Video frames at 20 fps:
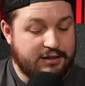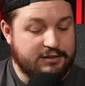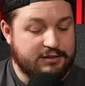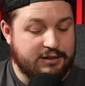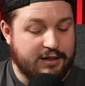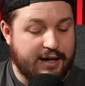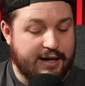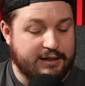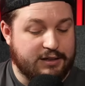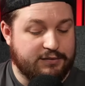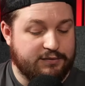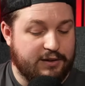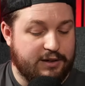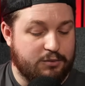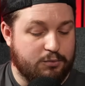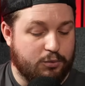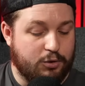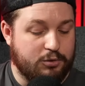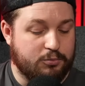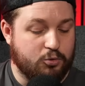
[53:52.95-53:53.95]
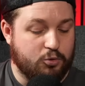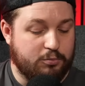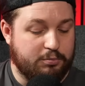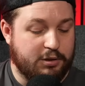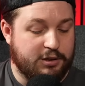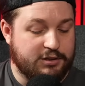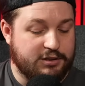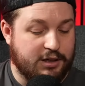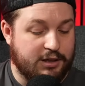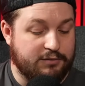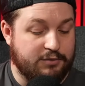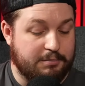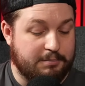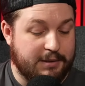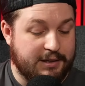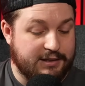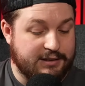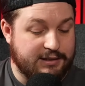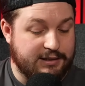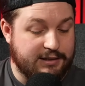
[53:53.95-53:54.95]
to activate one or more blood type
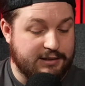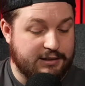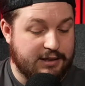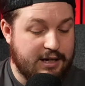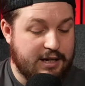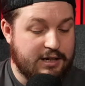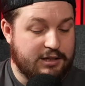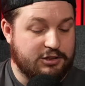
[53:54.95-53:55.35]
abilities.